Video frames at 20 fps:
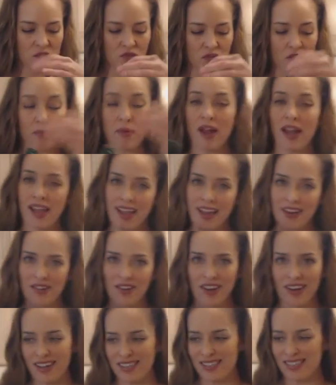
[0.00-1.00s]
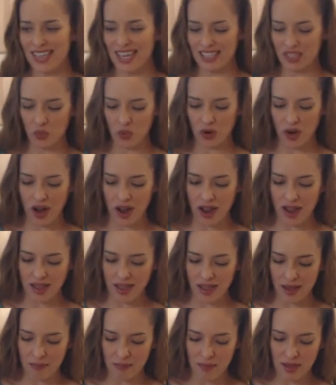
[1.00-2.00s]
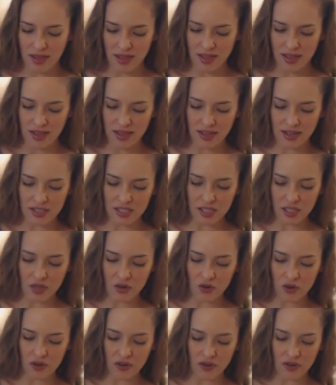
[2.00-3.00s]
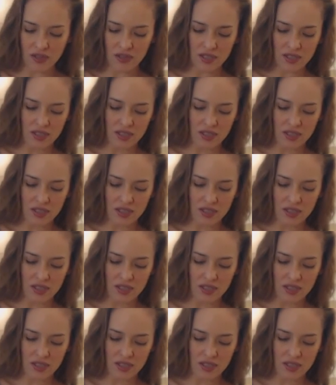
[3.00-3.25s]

one's from Niagara because that's where I am, and it's local.